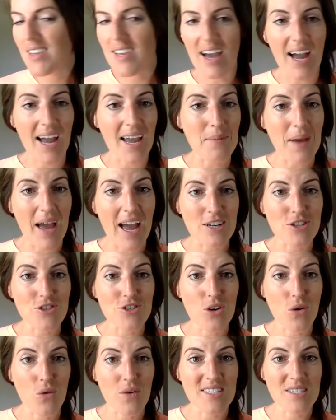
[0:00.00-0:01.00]
actually
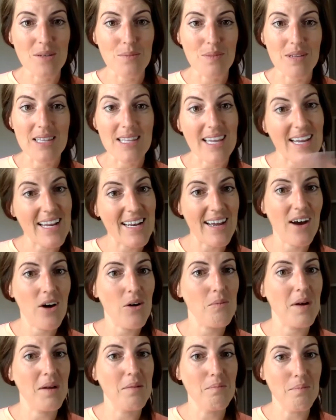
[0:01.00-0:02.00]
going to plan out
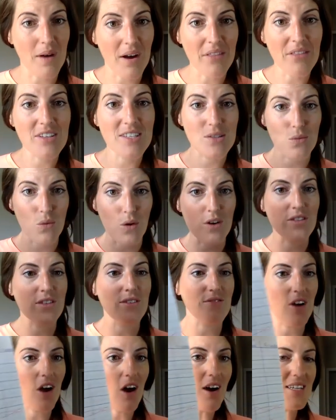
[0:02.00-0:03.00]
my month's worth
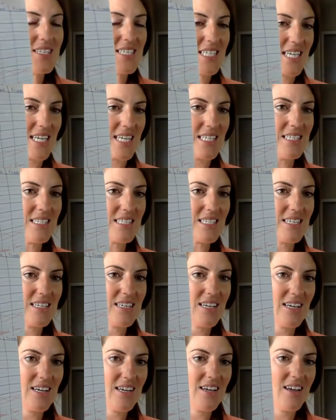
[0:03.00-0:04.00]
of content
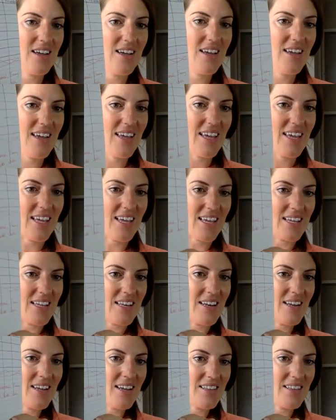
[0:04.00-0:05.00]

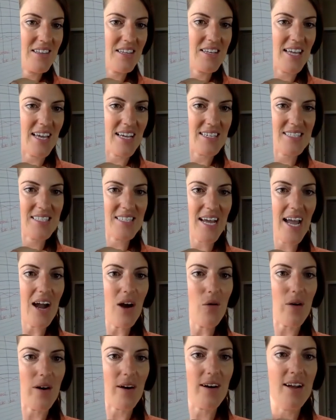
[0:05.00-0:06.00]
in the next
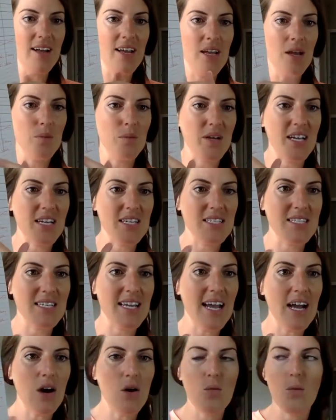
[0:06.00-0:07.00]
hour. Because
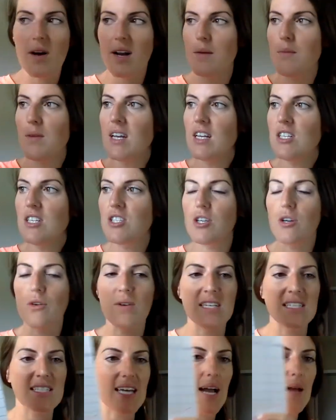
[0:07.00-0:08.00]
now what I'm going to do
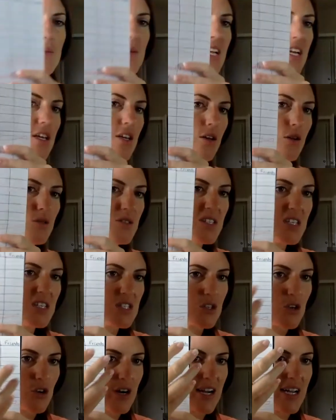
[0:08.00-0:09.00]
is I'm going to use this
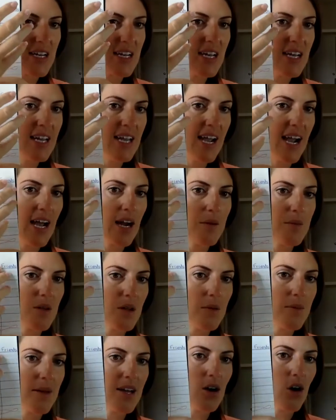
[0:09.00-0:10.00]
grid, and I'm
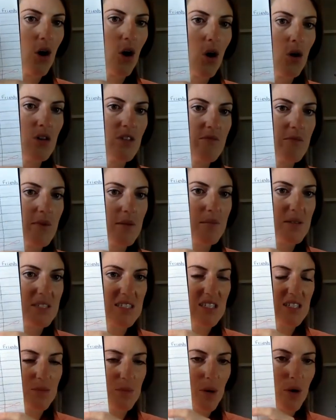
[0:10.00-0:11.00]
going to make all of my
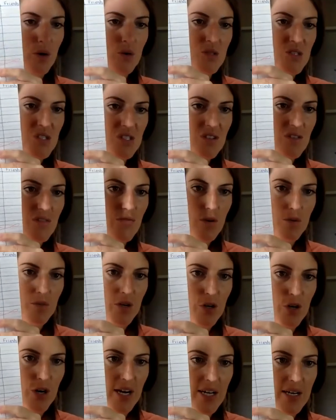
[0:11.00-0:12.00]
business posts from the
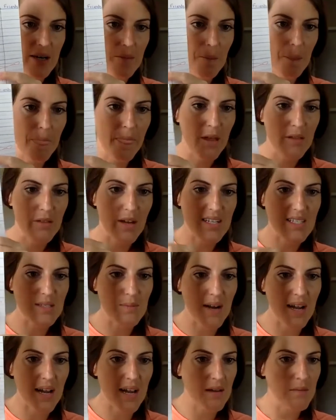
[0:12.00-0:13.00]
grid. That's
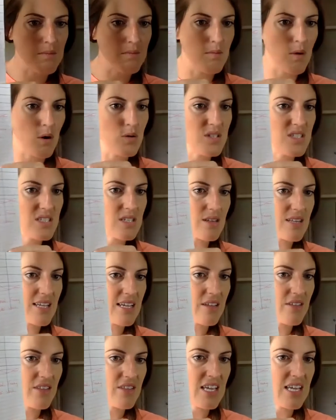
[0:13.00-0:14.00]
my most
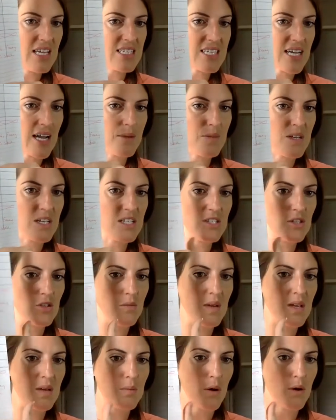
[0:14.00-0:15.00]
lengthy,
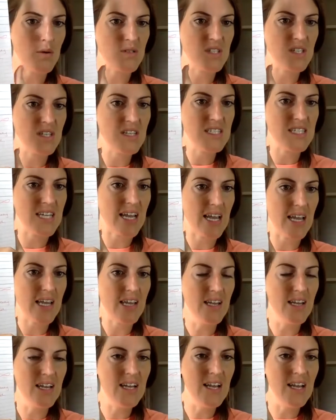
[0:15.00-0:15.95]
time-consuming post of the day.